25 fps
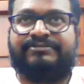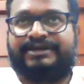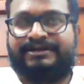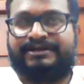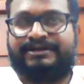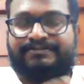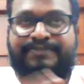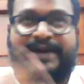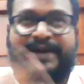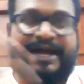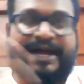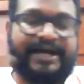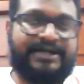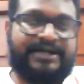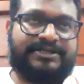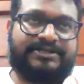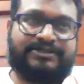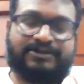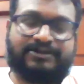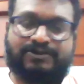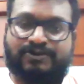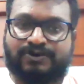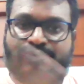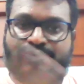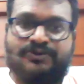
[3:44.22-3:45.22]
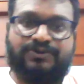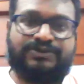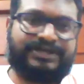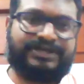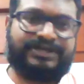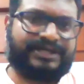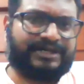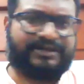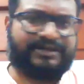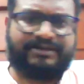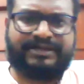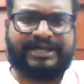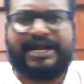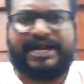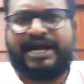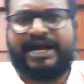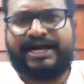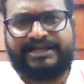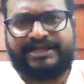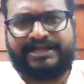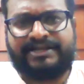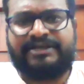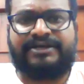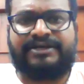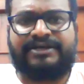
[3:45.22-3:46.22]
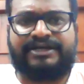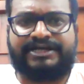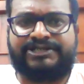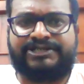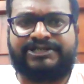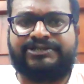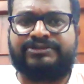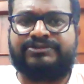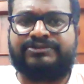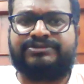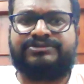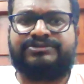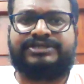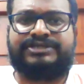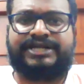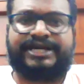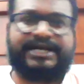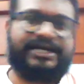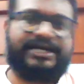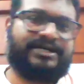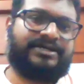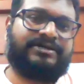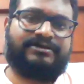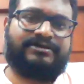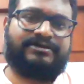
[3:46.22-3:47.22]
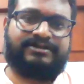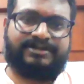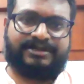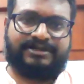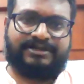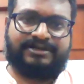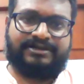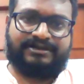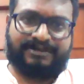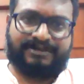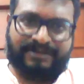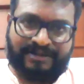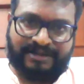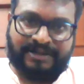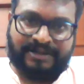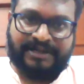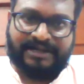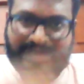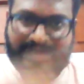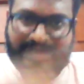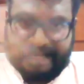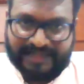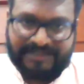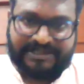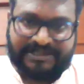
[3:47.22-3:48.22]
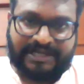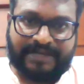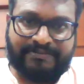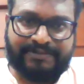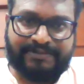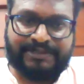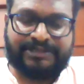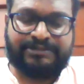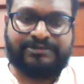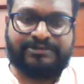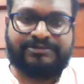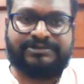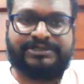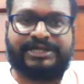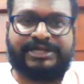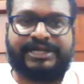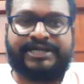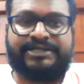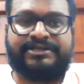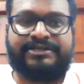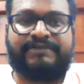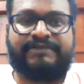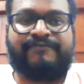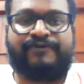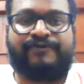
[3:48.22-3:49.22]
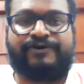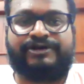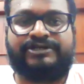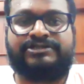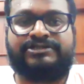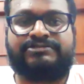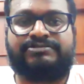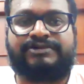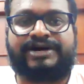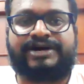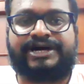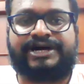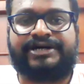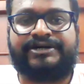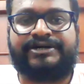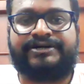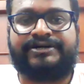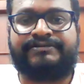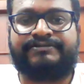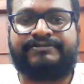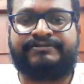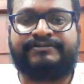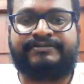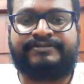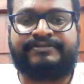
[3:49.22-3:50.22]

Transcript: impact the whole thing. There are other issues like the landscape issues, like the forest fire